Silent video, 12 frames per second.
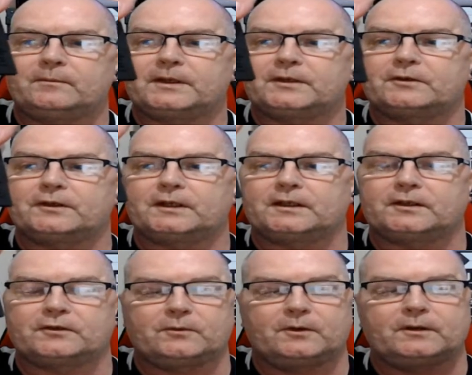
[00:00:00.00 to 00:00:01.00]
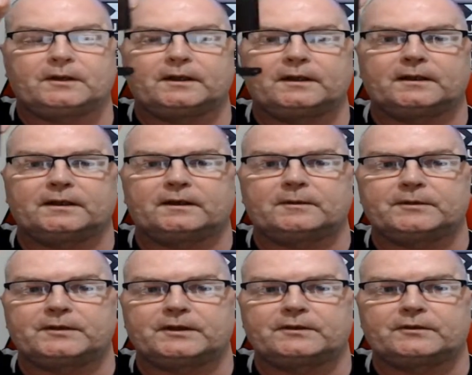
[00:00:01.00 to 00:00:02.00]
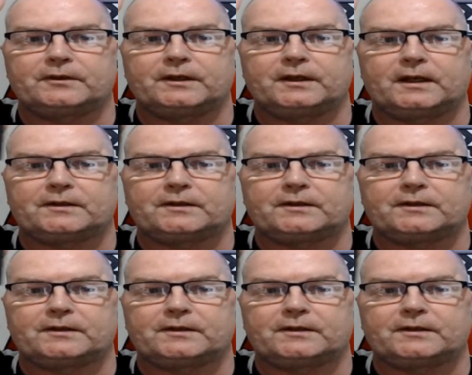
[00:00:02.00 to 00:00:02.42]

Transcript: make sure you get the squonk in the right position so you can get